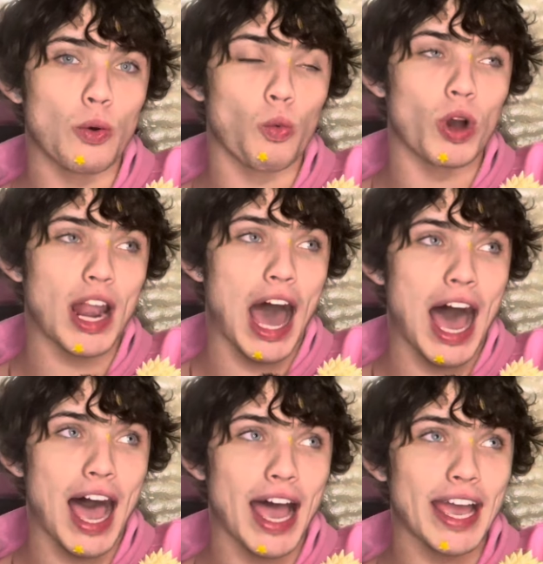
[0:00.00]
What
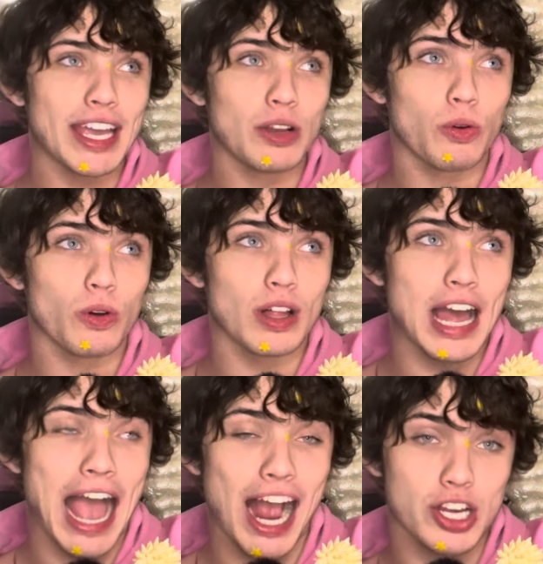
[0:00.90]
I
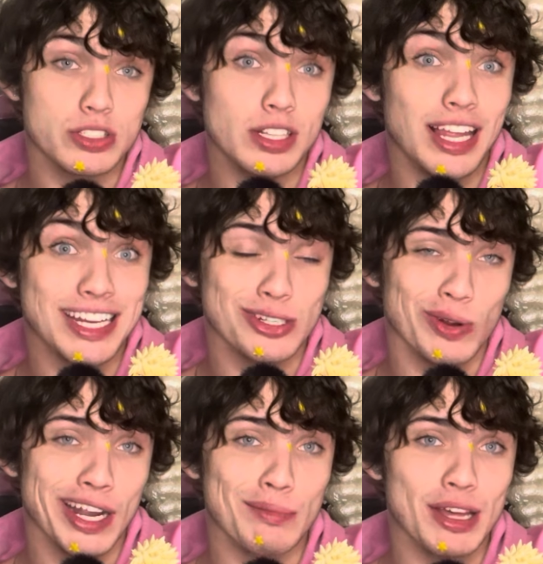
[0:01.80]
actually like to
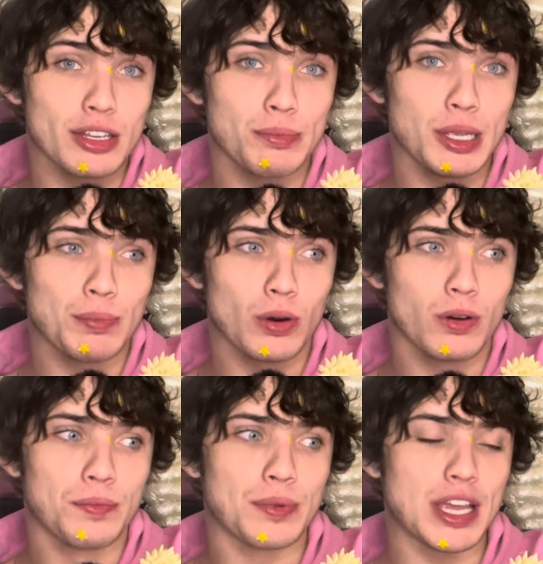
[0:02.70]
recommend to
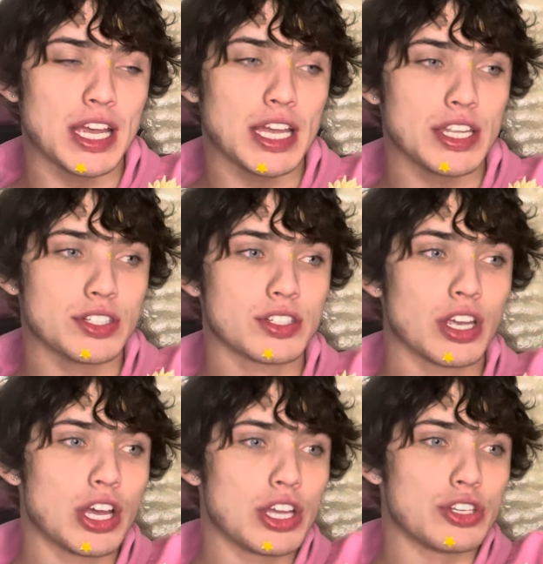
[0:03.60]
people is
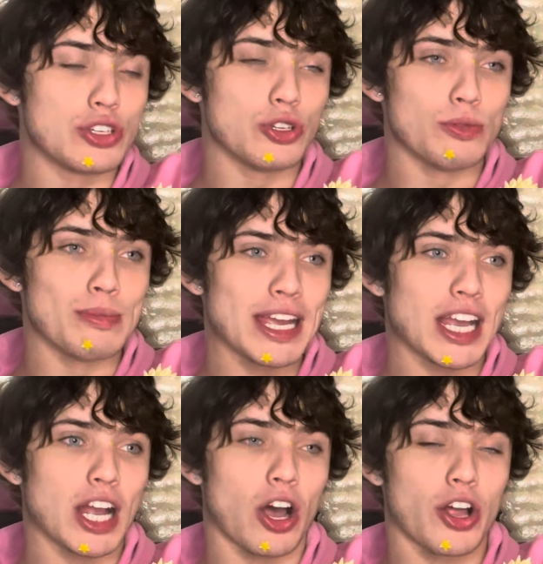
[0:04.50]
to make
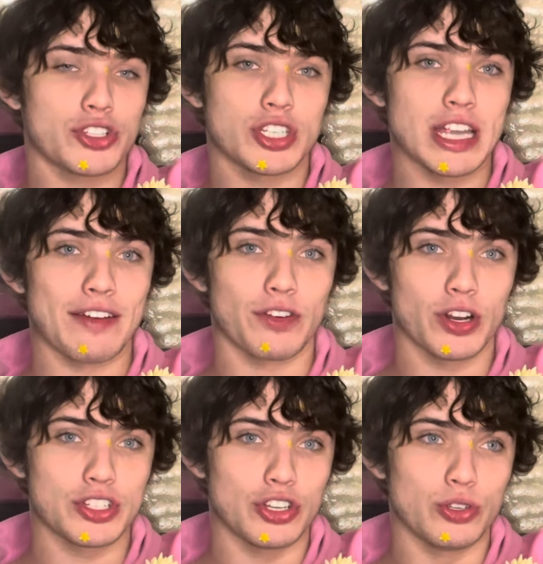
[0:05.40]
a conscious
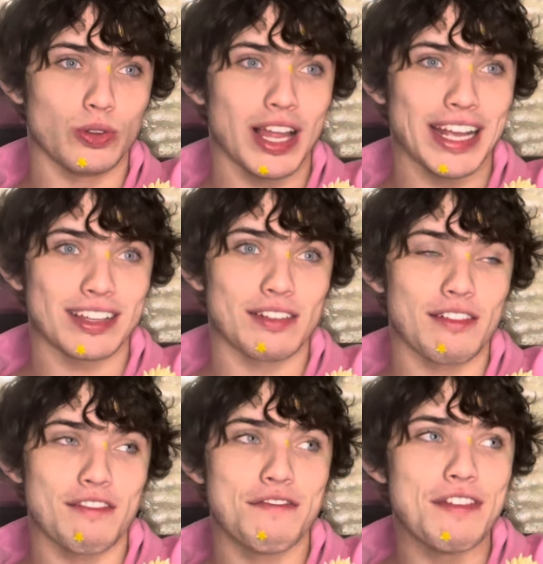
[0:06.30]
effort to do like
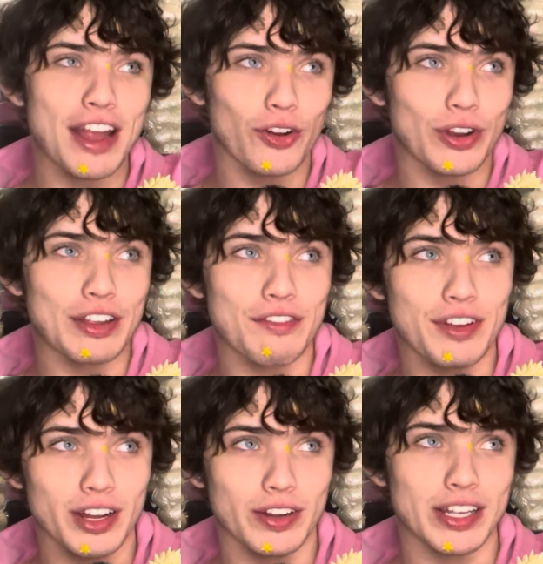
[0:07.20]
very,
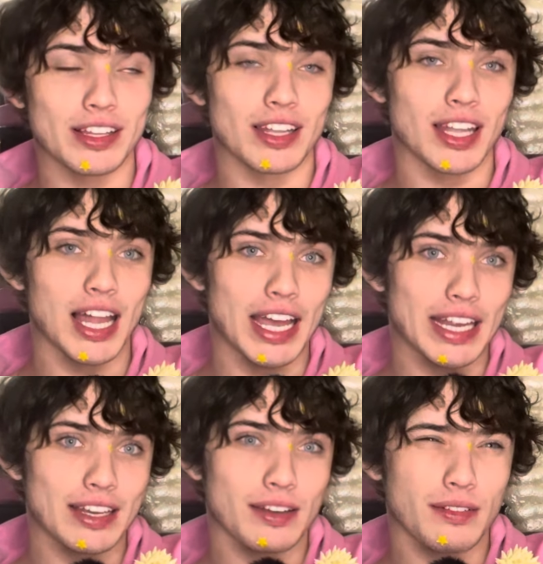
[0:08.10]
very
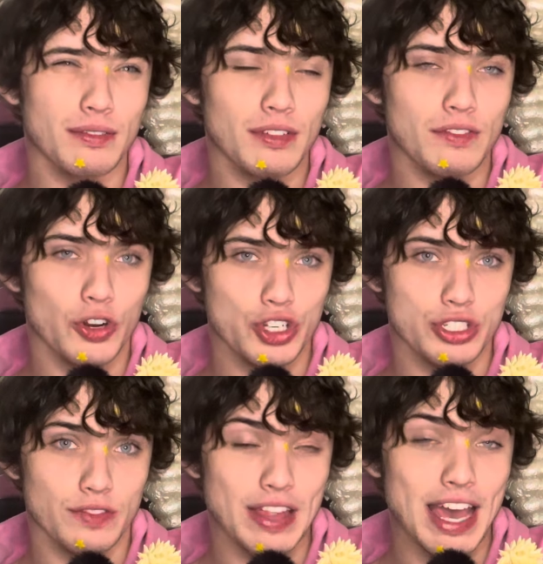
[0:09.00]
light
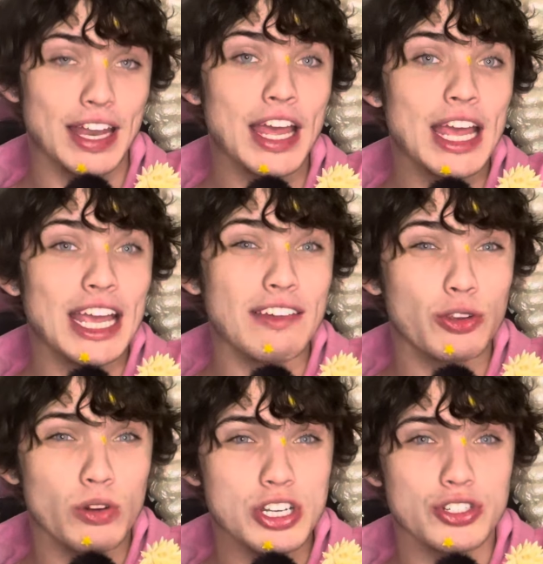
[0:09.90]
version of that. If
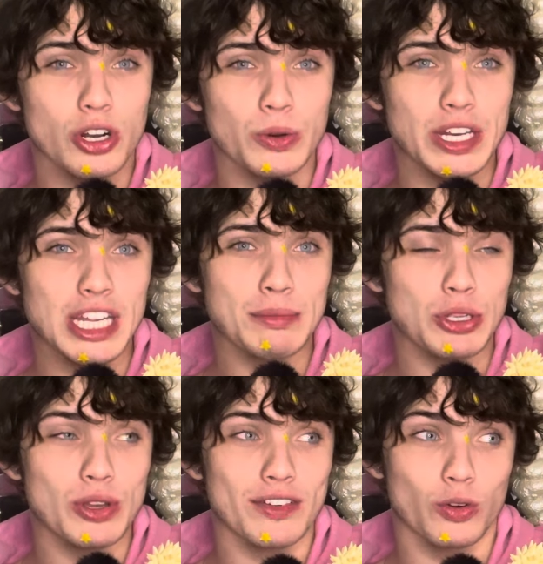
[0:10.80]
you want to start reading,
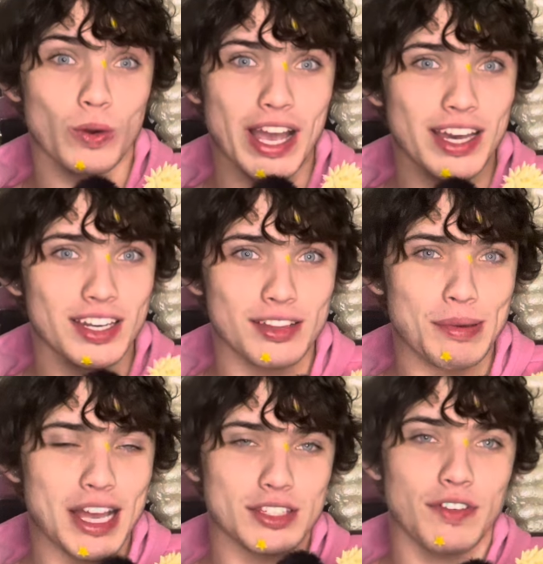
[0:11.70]
but you haven't read in the
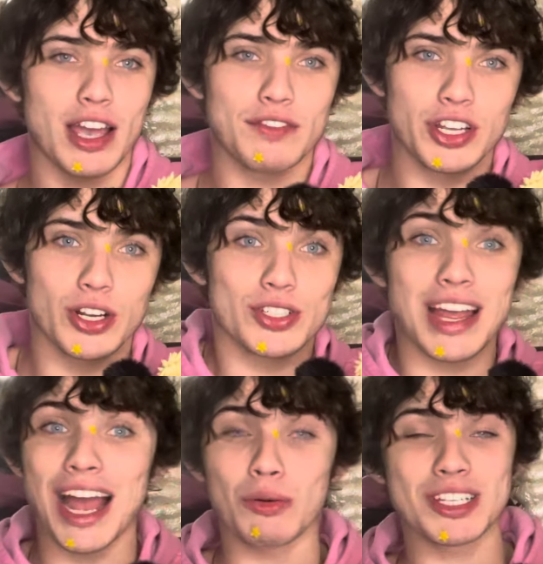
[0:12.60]
past five years,
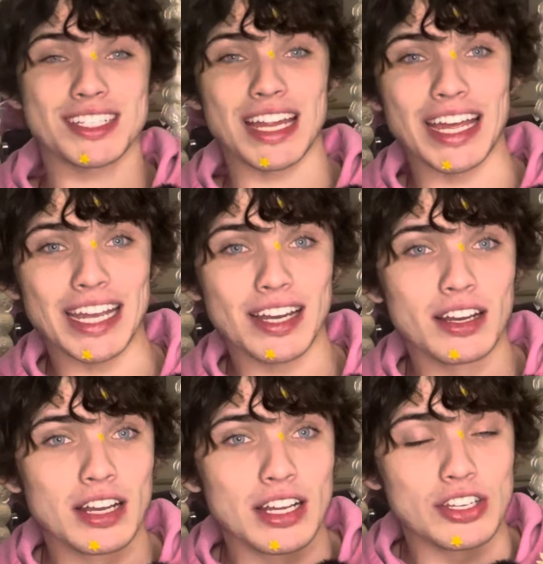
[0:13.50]
I would say
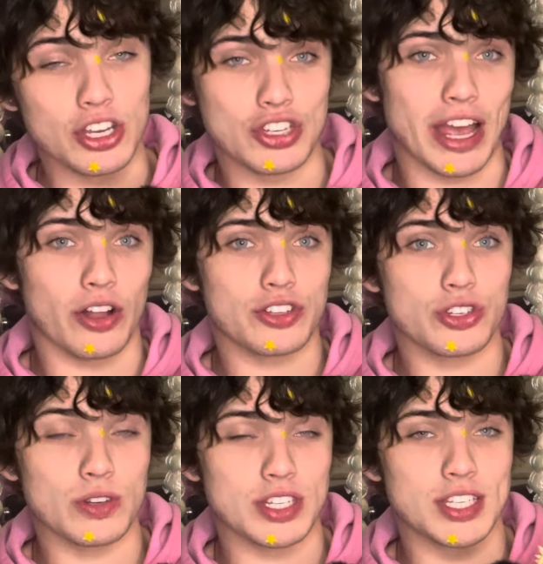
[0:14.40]
to challenge
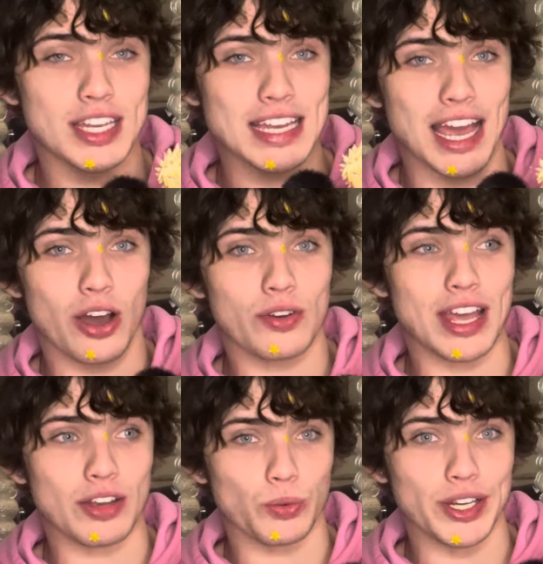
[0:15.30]
you to sit down
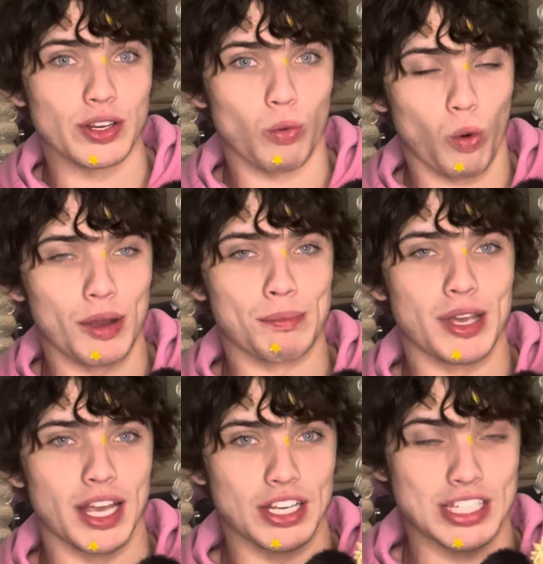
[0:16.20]
and read one
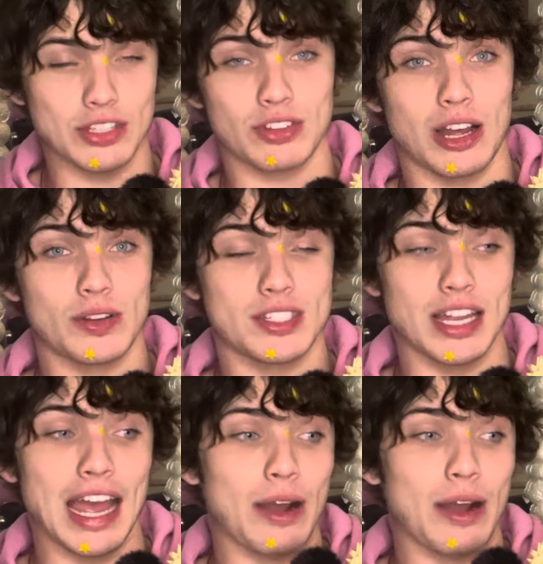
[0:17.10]
page. That's what I would say.